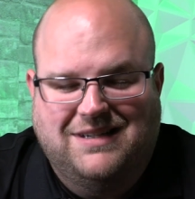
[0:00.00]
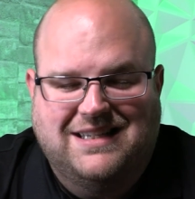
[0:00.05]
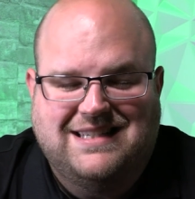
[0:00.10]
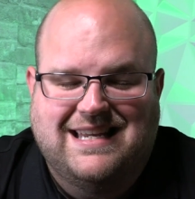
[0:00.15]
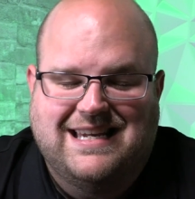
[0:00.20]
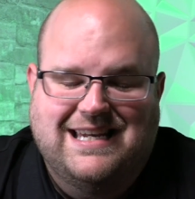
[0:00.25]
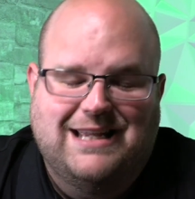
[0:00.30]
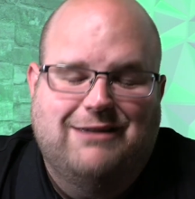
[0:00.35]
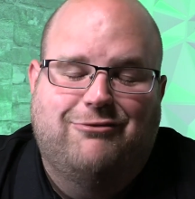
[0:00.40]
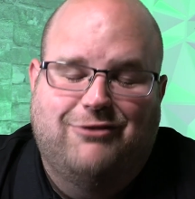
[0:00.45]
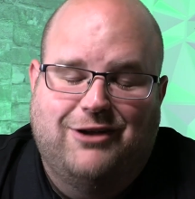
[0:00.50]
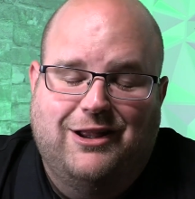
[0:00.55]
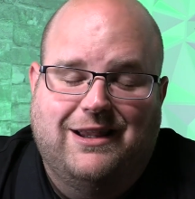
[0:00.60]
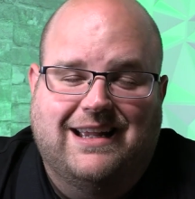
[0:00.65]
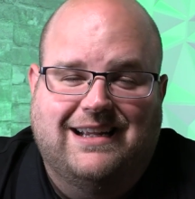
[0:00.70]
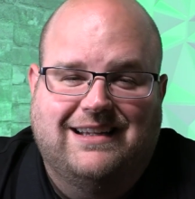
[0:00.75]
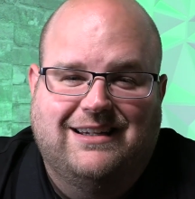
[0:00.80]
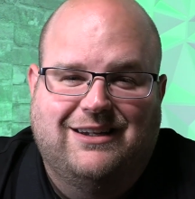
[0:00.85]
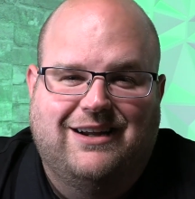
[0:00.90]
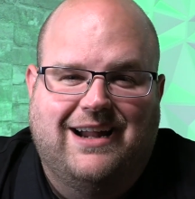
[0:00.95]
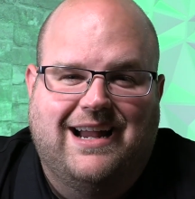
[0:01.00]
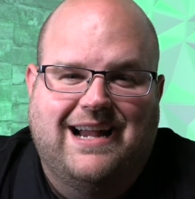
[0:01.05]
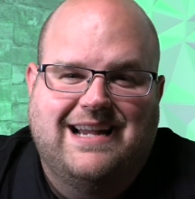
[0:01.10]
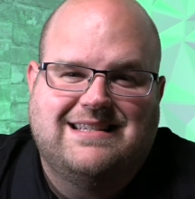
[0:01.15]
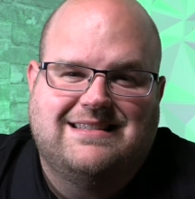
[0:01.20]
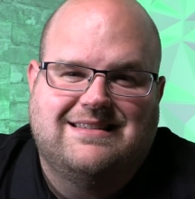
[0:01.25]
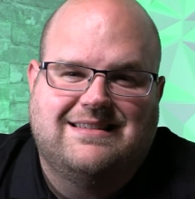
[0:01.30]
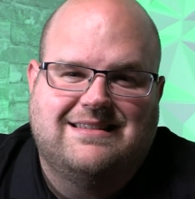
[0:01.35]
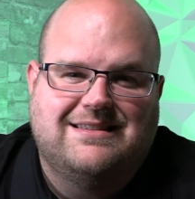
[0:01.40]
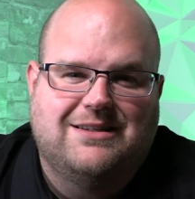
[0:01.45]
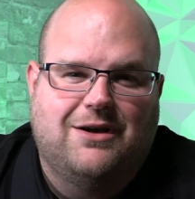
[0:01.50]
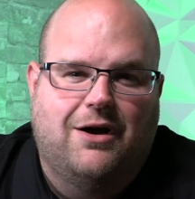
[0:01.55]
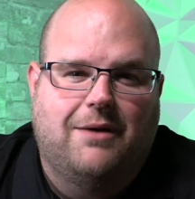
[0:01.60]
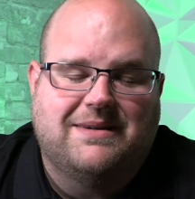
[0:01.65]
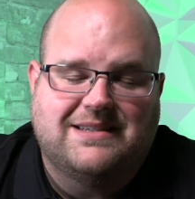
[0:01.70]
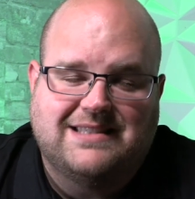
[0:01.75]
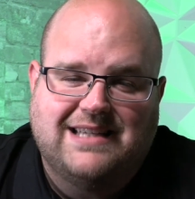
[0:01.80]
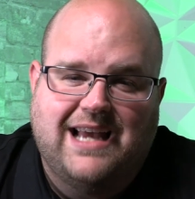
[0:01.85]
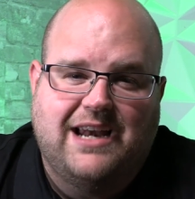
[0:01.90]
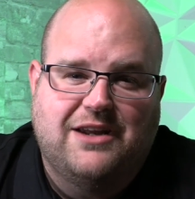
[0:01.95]
It's a neat feeling, you guys, and so I'm
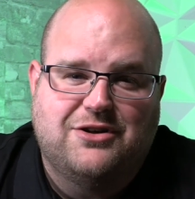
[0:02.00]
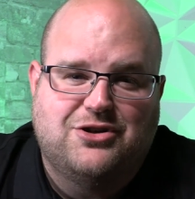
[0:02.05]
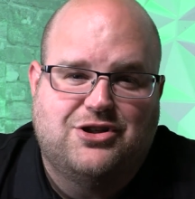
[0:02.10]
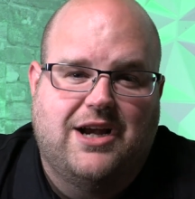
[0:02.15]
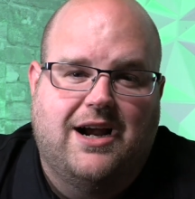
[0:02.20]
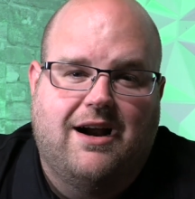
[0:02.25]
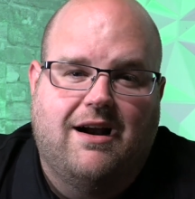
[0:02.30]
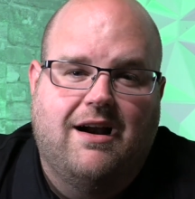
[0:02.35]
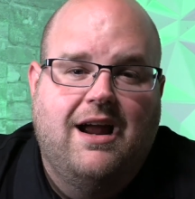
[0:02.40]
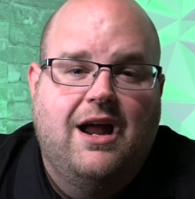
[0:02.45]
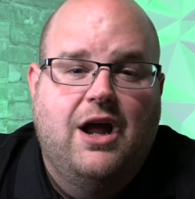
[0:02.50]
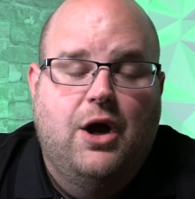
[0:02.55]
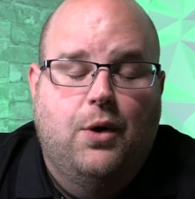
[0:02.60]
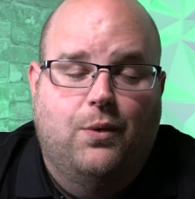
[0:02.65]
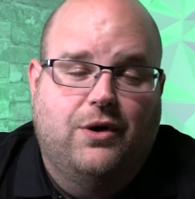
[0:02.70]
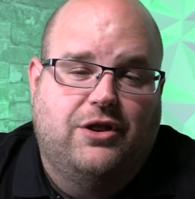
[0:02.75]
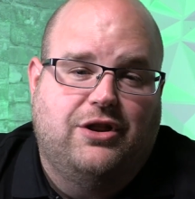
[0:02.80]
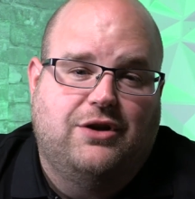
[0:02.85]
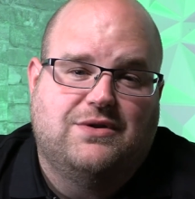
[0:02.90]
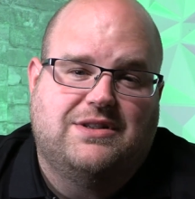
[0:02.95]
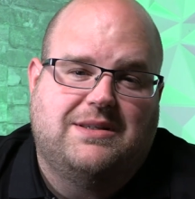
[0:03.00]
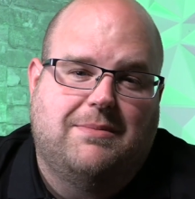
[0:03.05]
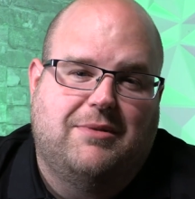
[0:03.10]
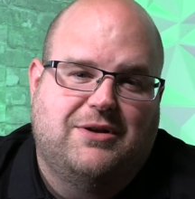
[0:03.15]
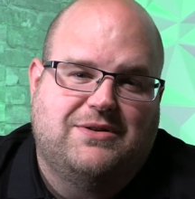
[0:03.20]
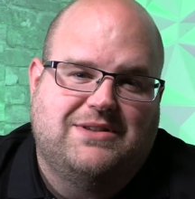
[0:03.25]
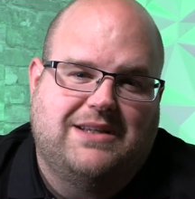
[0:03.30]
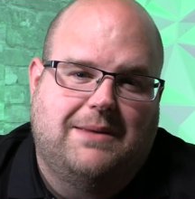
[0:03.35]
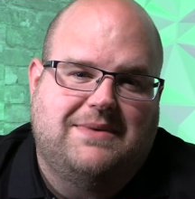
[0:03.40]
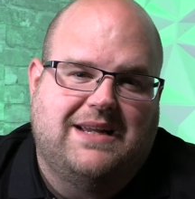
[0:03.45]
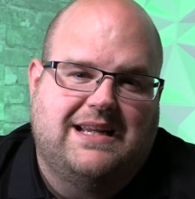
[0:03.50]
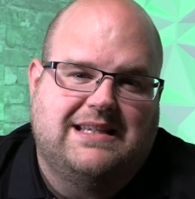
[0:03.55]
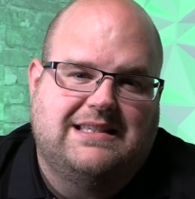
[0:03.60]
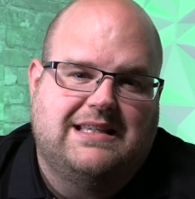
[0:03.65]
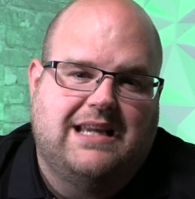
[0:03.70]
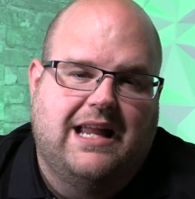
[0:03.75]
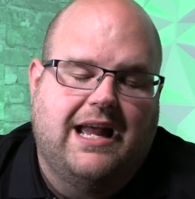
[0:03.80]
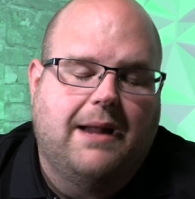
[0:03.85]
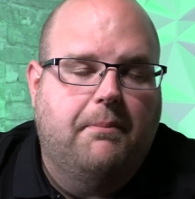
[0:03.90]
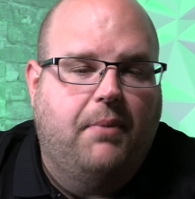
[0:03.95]
excited to share with you some of those
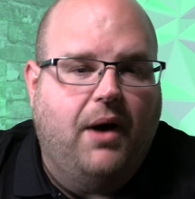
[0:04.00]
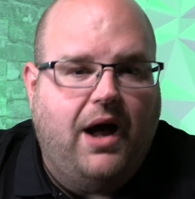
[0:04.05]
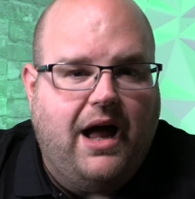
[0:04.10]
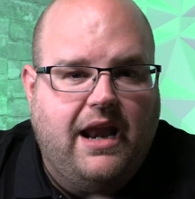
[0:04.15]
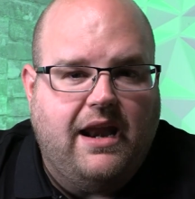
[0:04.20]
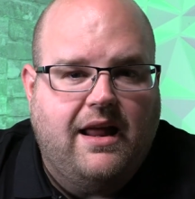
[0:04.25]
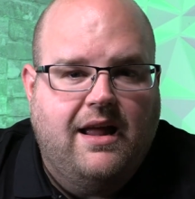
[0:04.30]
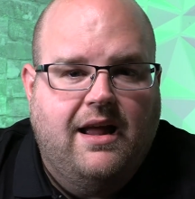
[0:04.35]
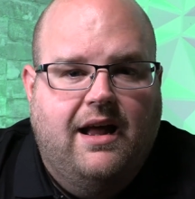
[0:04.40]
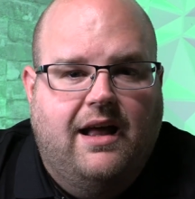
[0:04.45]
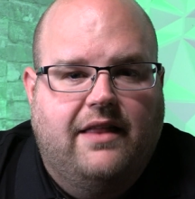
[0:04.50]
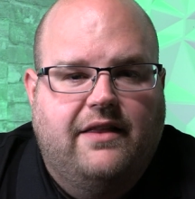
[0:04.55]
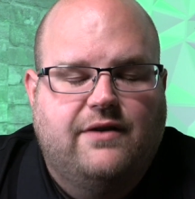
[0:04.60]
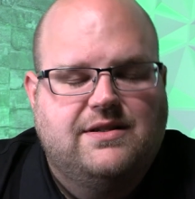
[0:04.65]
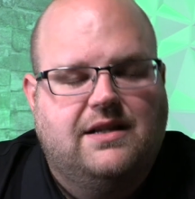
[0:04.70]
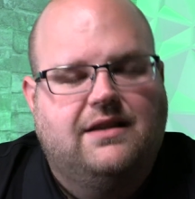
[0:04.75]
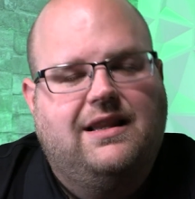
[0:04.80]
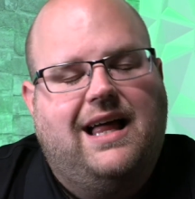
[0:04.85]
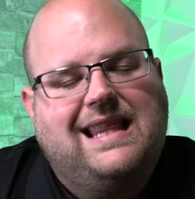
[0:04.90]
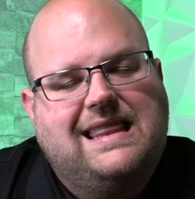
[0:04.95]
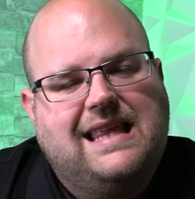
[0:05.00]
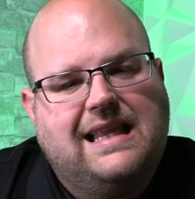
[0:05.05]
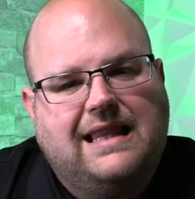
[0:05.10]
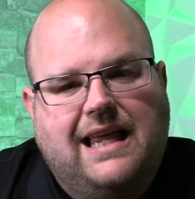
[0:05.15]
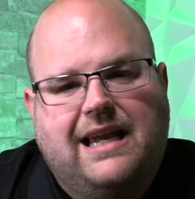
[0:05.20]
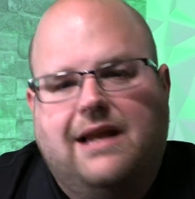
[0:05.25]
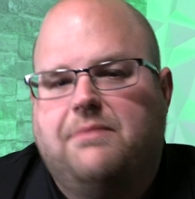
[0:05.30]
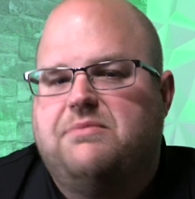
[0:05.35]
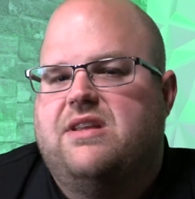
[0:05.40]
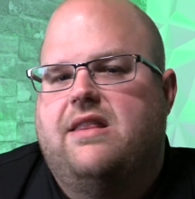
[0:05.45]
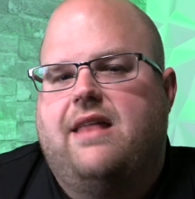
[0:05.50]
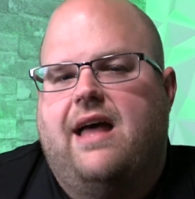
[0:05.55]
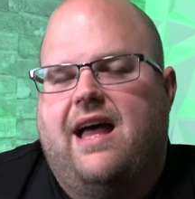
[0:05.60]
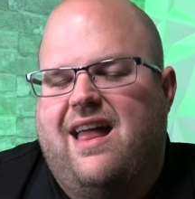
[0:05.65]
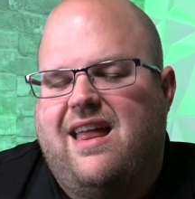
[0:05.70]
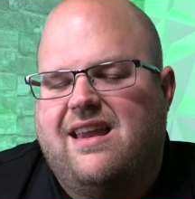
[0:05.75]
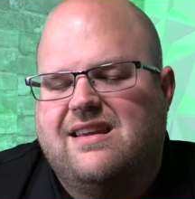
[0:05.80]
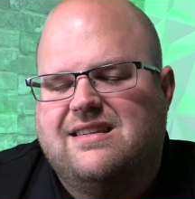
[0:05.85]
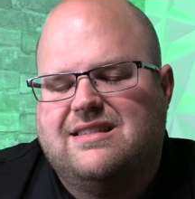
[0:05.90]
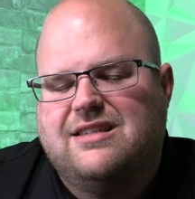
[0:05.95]
updates today, but there's a lot that led up to
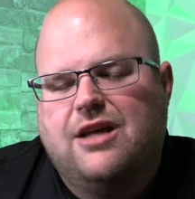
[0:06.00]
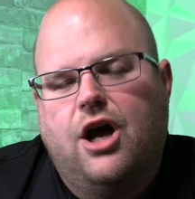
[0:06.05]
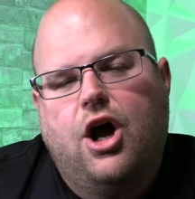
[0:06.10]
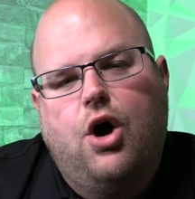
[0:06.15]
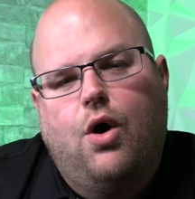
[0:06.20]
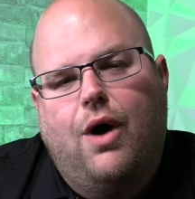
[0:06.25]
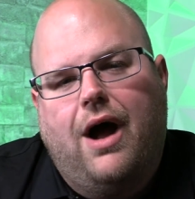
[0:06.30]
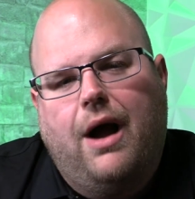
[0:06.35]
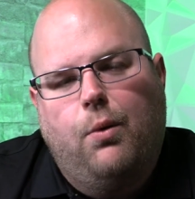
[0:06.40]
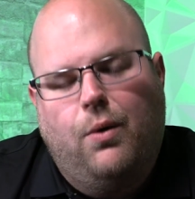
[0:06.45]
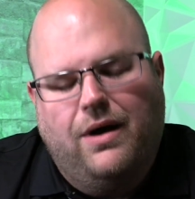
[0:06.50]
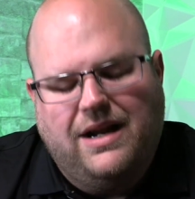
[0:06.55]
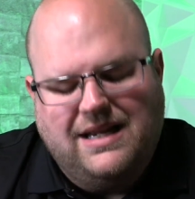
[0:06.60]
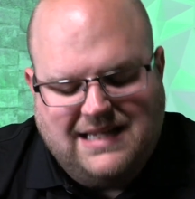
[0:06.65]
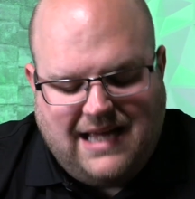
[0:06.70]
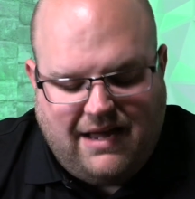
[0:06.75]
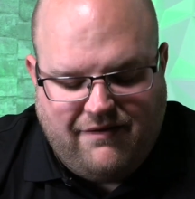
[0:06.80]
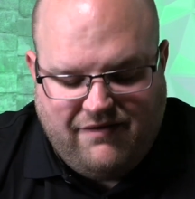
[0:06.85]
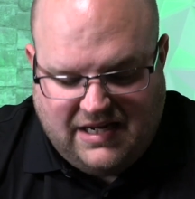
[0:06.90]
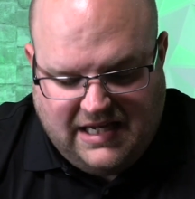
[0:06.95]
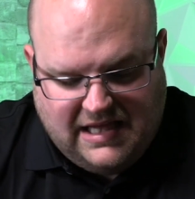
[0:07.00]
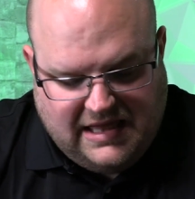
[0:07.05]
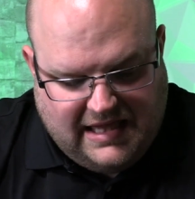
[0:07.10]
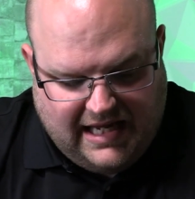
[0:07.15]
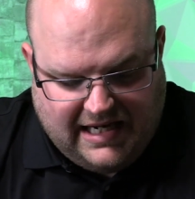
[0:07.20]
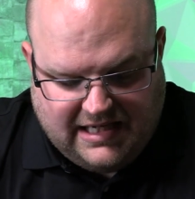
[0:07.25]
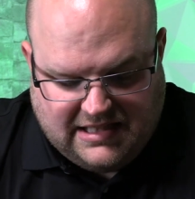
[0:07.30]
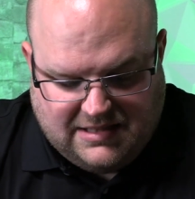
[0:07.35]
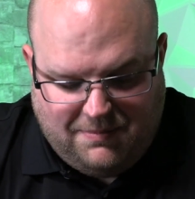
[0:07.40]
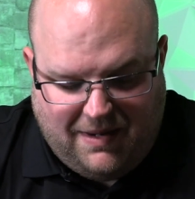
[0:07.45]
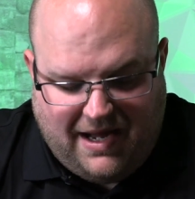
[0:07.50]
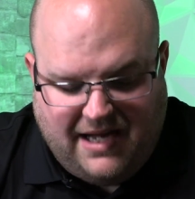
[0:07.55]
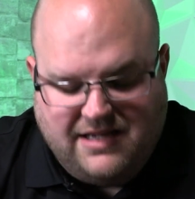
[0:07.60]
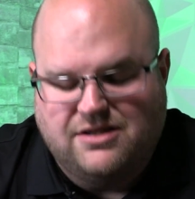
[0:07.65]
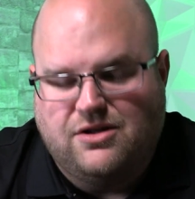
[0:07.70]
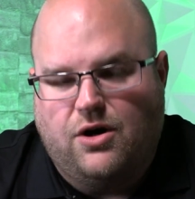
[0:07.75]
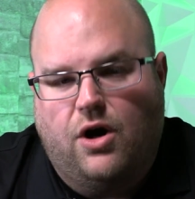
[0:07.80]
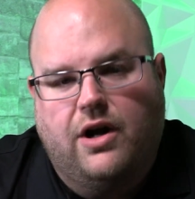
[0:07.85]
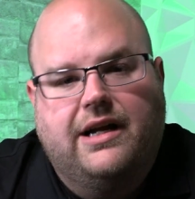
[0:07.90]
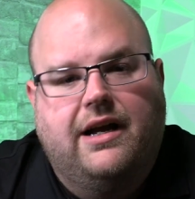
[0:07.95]
that, and so I want to dive into things by
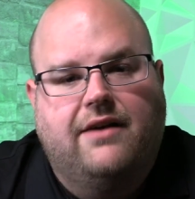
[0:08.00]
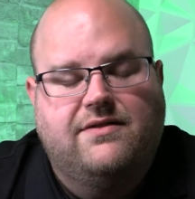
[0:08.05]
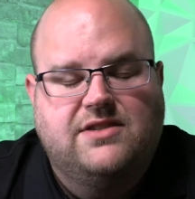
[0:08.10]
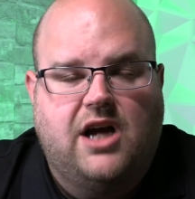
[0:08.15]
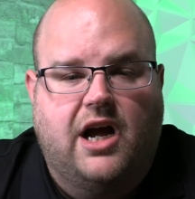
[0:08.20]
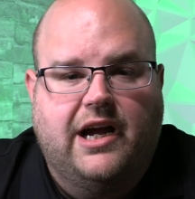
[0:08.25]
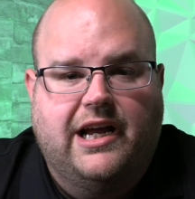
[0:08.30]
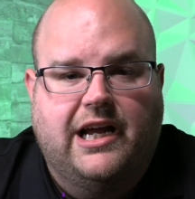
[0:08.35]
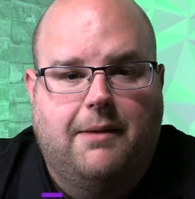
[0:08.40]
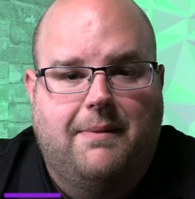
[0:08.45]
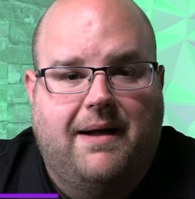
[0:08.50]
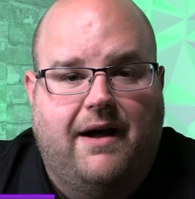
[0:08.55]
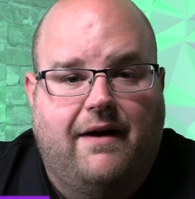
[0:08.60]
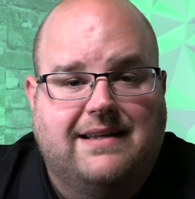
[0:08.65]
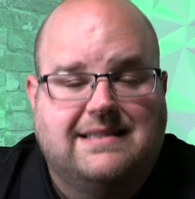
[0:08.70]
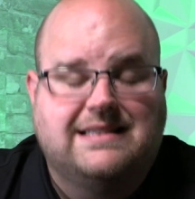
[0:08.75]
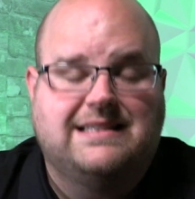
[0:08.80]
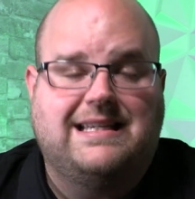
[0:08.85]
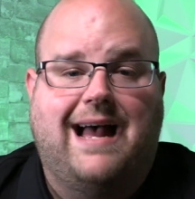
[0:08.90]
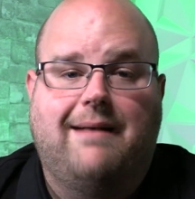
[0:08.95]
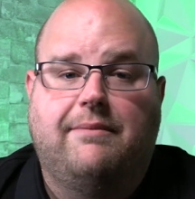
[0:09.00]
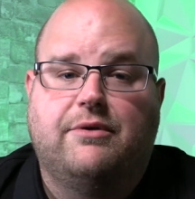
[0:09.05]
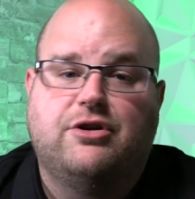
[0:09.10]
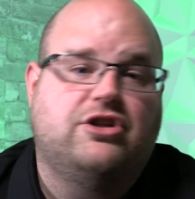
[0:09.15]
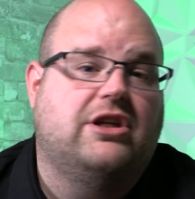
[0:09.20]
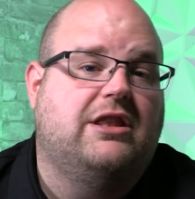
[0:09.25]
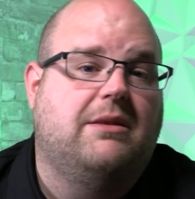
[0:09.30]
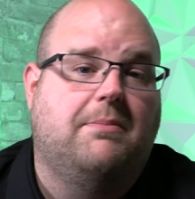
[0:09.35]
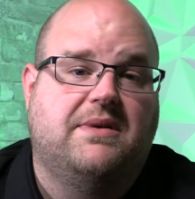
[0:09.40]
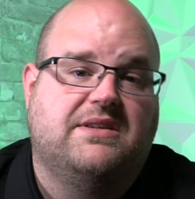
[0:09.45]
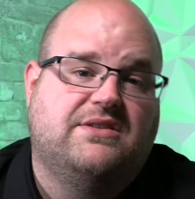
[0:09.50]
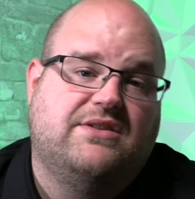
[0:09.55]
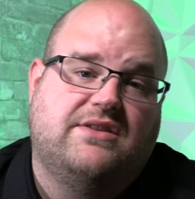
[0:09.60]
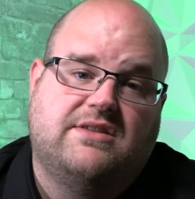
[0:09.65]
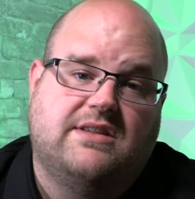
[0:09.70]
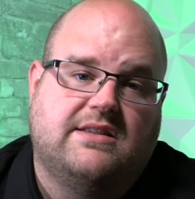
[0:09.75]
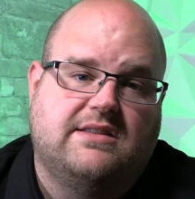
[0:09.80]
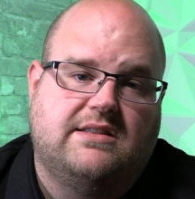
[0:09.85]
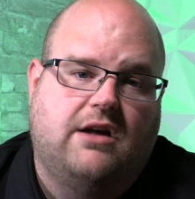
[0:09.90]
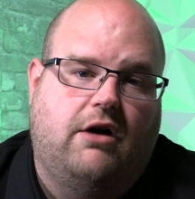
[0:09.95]
starting off talking about establishing the
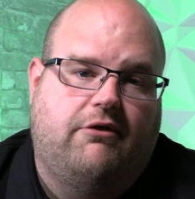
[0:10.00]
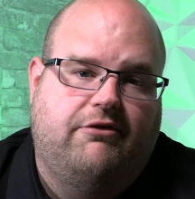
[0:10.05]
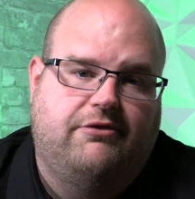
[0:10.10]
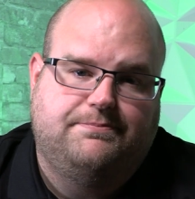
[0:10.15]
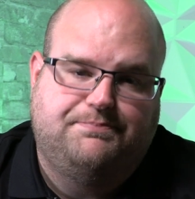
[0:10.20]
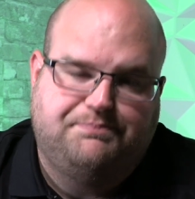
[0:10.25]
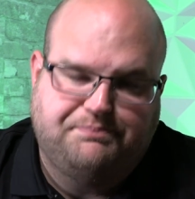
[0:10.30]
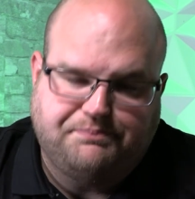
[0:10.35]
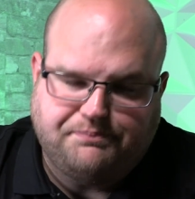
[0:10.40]
business itself.